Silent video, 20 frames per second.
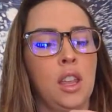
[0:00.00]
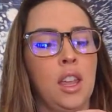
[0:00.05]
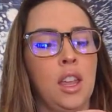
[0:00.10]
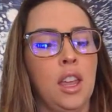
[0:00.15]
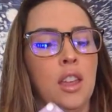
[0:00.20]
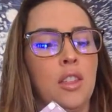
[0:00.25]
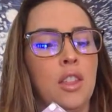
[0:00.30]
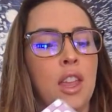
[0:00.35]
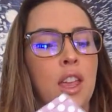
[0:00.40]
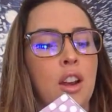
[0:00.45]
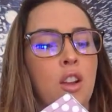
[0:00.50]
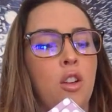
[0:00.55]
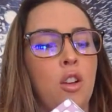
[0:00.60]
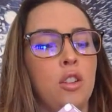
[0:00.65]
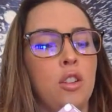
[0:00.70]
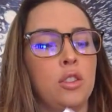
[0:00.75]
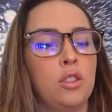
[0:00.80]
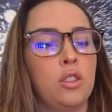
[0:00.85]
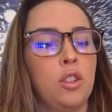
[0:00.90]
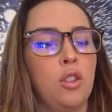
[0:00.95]
and then
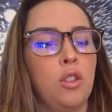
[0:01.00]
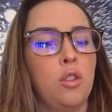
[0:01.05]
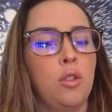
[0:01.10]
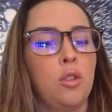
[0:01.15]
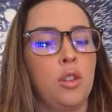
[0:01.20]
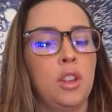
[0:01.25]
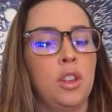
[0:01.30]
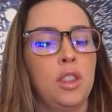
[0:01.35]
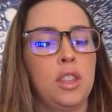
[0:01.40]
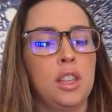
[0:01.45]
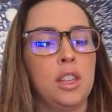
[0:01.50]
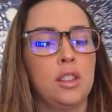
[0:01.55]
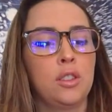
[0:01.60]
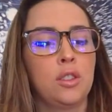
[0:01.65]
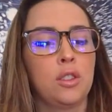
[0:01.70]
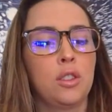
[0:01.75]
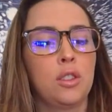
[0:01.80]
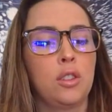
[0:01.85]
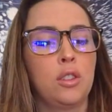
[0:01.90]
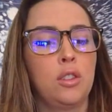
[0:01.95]
also
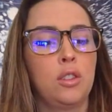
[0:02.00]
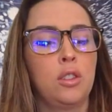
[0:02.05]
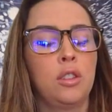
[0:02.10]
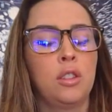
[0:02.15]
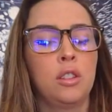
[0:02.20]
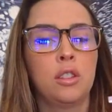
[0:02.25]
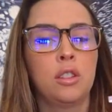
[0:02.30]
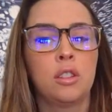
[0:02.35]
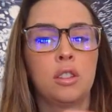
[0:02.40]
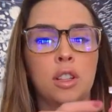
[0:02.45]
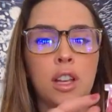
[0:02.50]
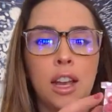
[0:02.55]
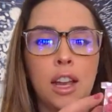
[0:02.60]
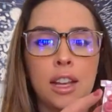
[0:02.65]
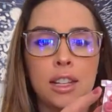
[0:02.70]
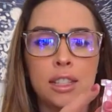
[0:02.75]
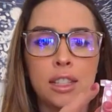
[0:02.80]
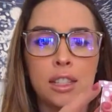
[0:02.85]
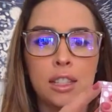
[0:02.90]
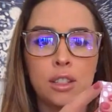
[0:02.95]
these little
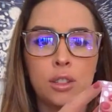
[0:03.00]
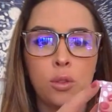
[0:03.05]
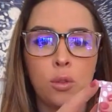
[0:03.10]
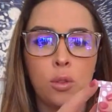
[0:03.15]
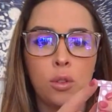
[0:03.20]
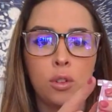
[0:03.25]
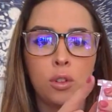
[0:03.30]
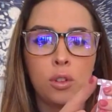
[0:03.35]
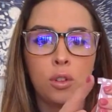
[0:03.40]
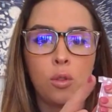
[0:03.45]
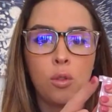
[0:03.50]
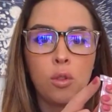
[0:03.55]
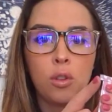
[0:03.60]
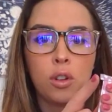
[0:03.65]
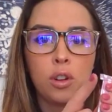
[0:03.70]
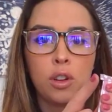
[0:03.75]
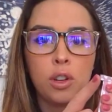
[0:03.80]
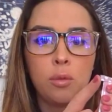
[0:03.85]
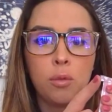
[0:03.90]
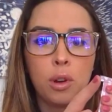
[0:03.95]
guys at the
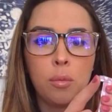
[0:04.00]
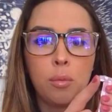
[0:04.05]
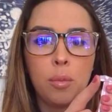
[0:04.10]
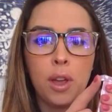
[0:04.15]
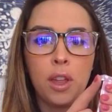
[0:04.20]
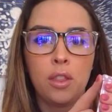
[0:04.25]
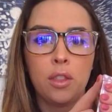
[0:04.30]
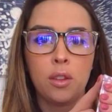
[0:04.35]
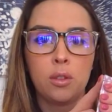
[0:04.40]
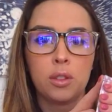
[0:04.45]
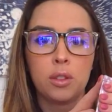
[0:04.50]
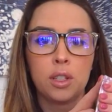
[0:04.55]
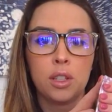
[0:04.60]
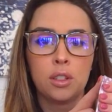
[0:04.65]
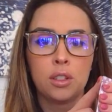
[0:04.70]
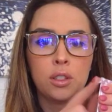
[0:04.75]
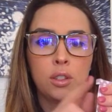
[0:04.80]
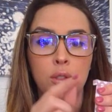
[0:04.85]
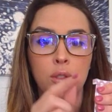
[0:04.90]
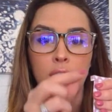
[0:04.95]
corner, you want to bend those
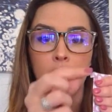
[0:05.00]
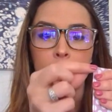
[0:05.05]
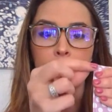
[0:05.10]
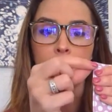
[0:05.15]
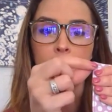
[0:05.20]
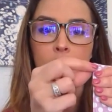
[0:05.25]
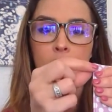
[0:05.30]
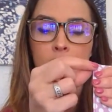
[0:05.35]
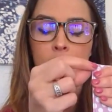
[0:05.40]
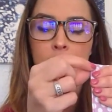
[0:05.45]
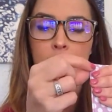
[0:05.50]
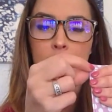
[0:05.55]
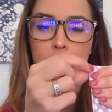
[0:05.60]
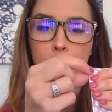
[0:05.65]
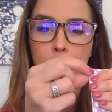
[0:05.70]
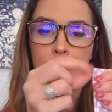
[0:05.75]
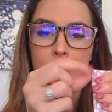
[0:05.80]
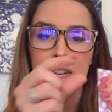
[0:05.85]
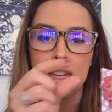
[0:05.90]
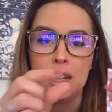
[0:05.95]
into like that. See,
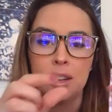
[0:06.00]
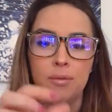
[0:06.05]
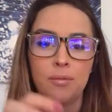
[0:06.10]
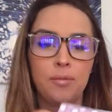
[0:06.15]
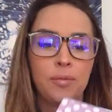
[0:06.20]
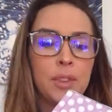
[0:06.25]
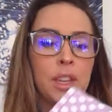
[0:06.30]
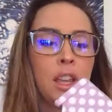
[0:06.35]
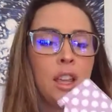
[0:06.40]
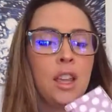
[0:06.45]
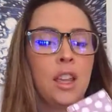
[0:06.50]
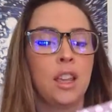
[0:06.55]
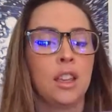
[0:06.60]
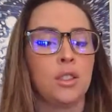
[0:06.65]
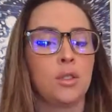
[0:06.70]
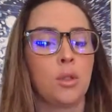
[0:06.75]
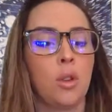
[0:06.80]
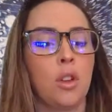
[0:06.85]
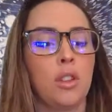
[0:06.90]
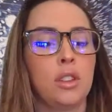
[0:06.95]
bend it.
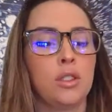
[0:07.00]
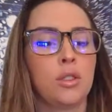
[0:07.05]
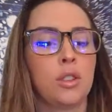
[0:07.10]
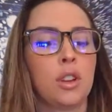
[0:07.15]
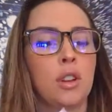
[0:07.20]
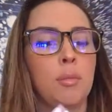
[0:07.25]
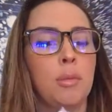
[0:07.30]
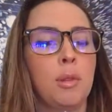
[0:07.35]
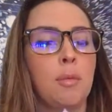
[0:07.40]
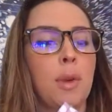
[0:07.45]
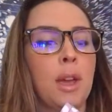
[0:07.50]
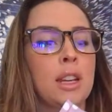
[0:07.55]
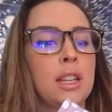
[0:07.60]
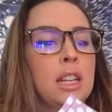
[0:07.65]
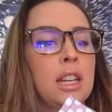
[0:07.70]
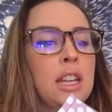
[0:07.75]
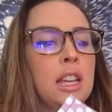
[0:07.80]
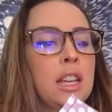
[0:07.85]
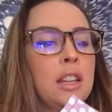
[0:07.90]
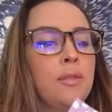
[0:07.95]
So all these are going to be
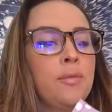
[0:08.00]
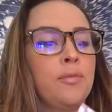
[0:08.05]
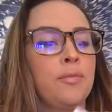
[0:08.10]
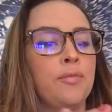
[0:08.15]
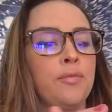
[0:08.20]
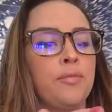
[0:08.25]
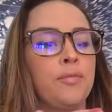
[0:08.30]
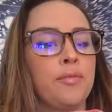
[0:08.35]
bending in,